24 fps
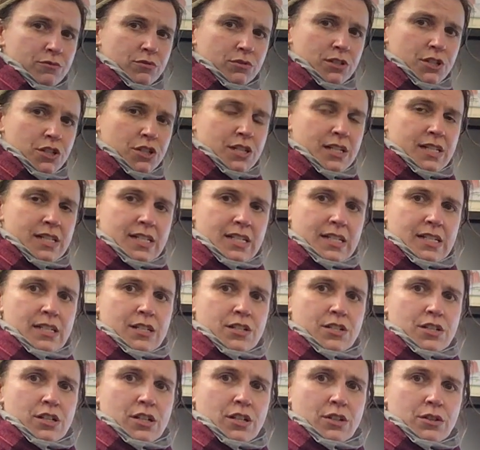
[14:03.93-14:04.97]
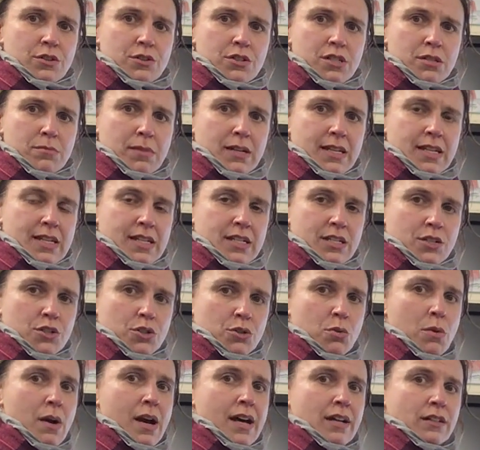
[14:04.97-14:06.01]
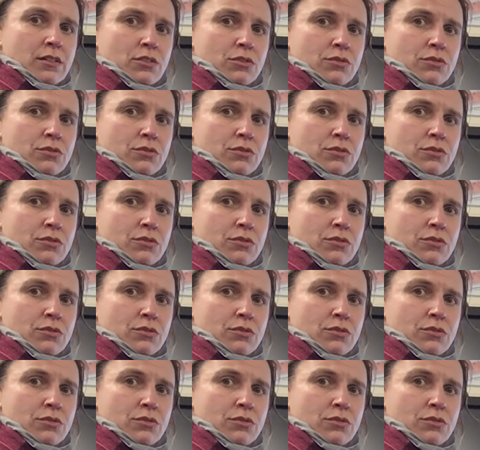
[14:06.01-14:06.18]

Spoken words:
What does she need to do to make it 12?